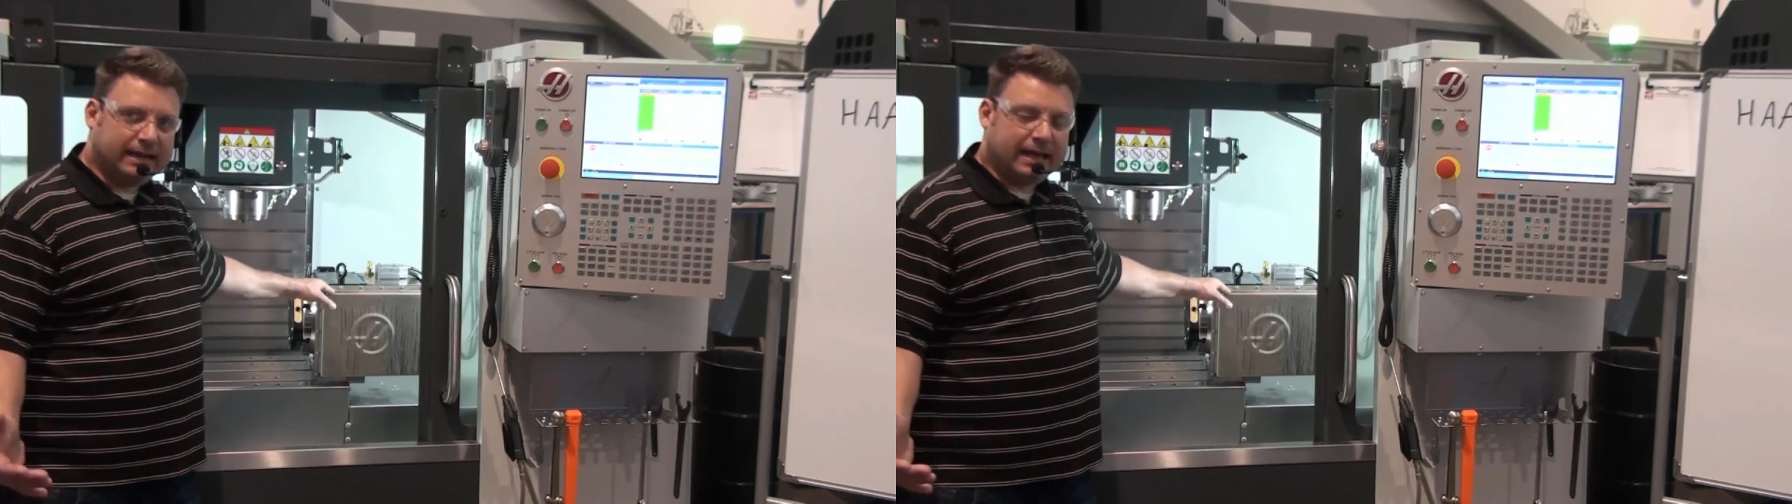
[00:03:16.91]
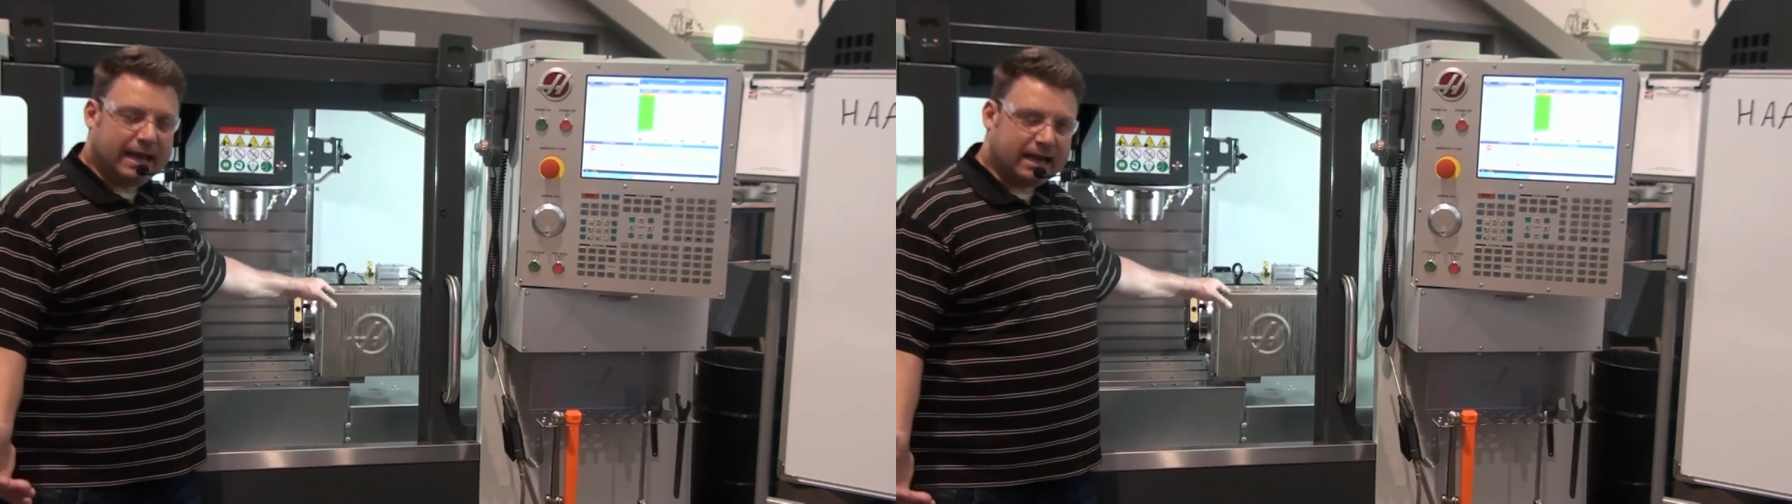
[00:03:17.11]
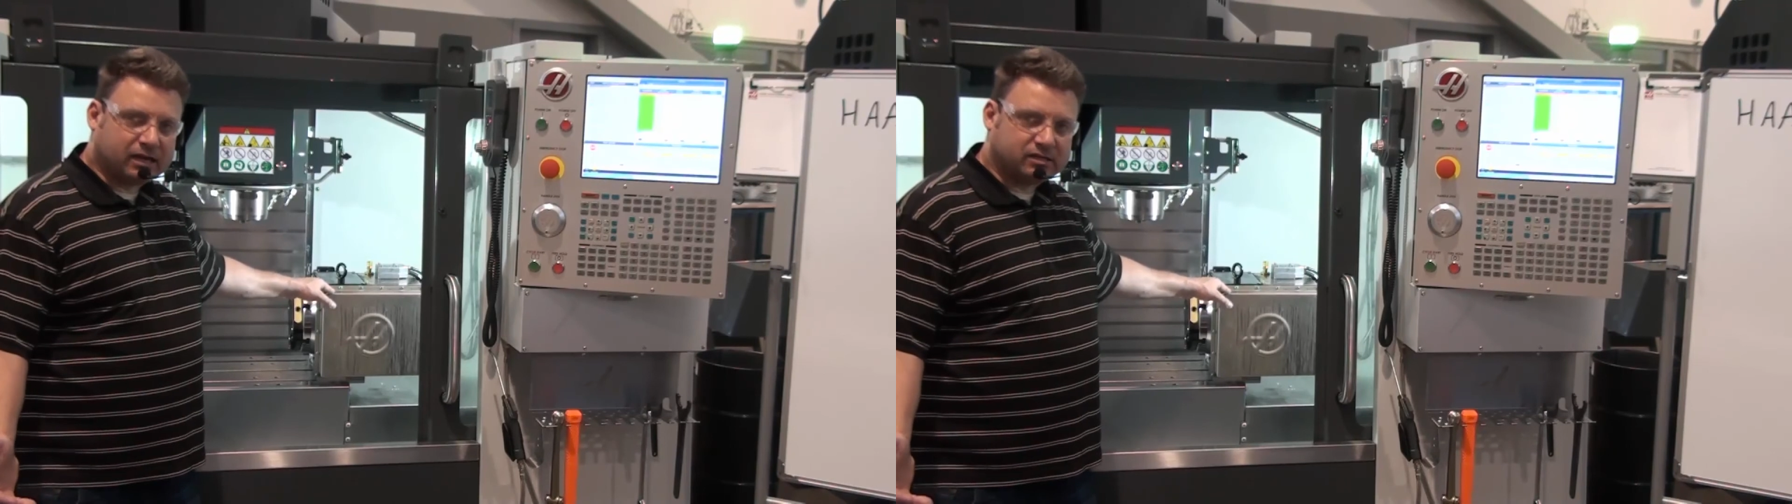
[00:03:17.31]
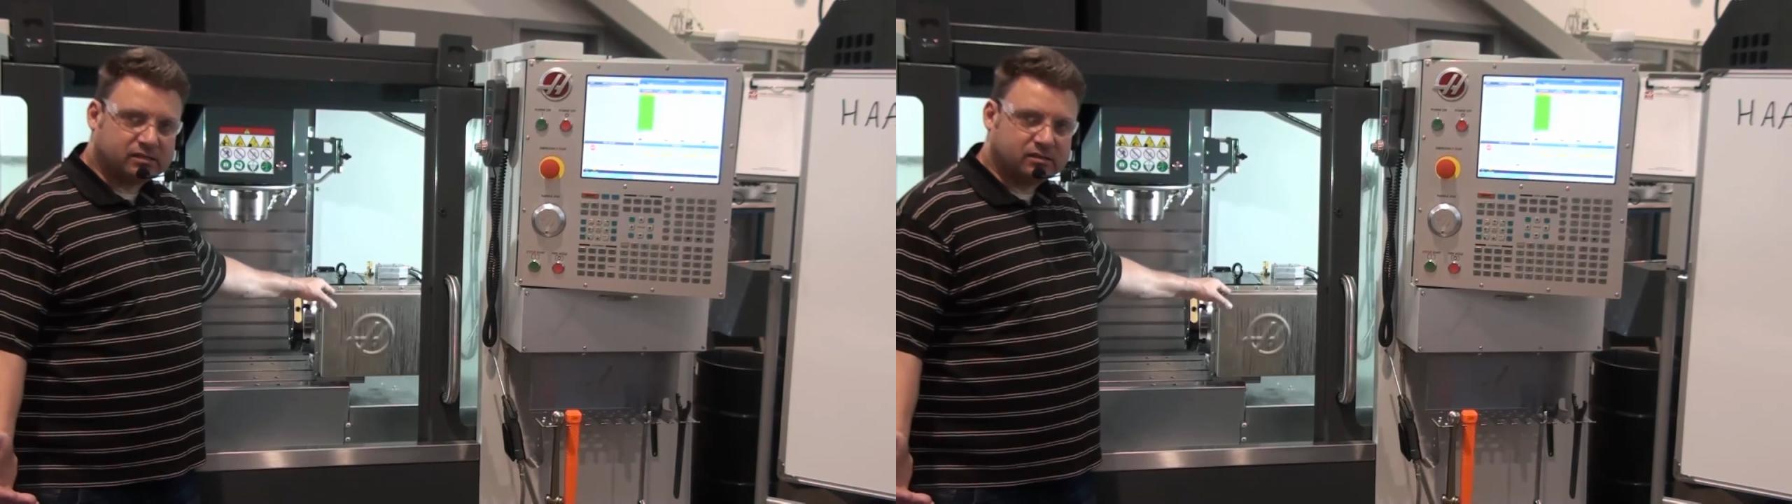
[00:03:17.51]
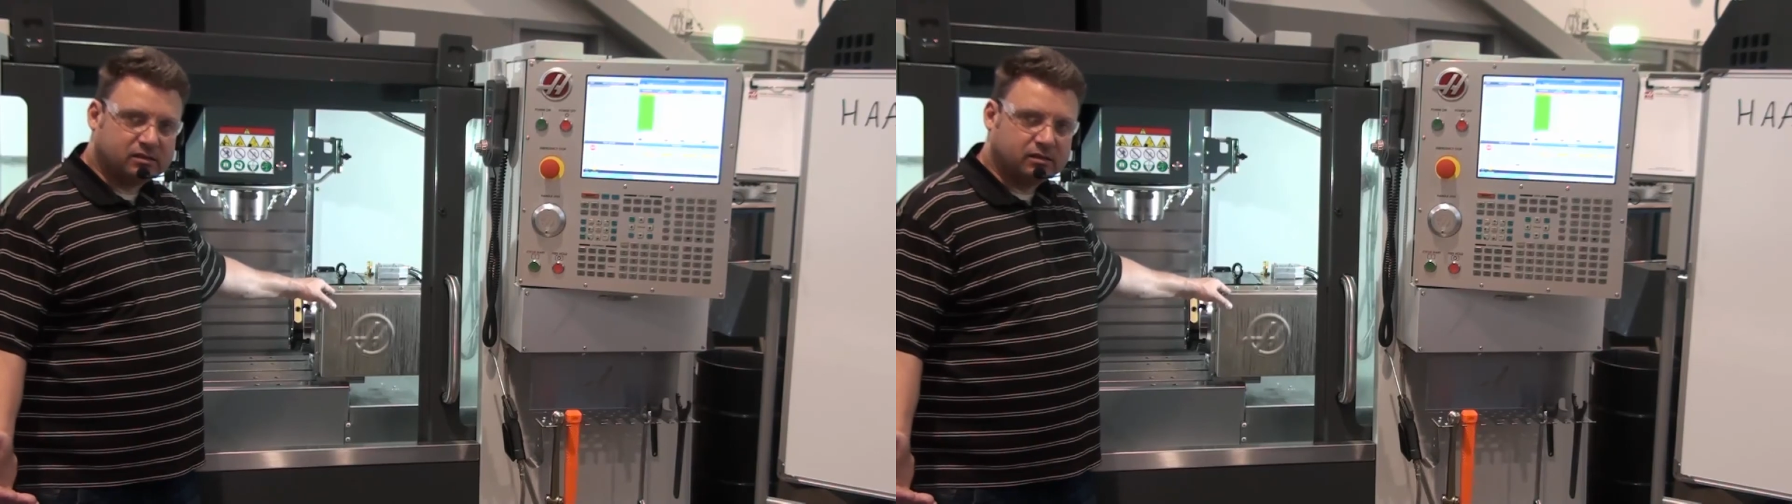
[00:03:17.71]
and
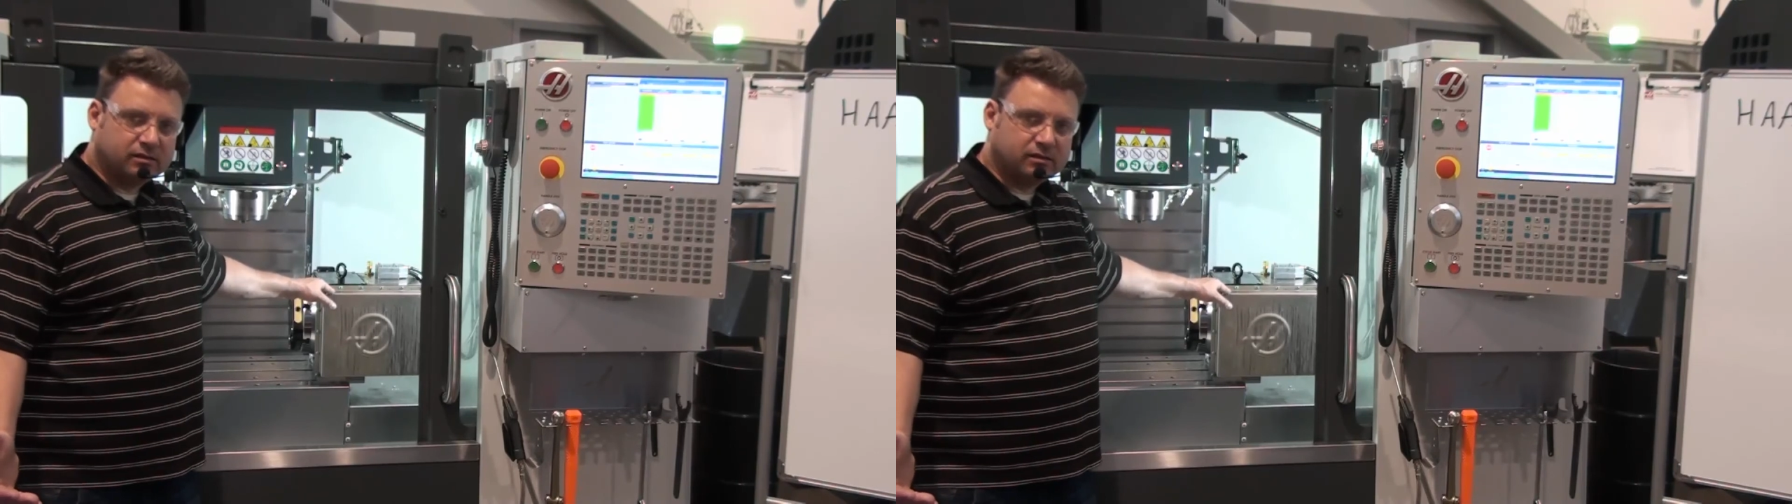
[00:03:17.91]
X,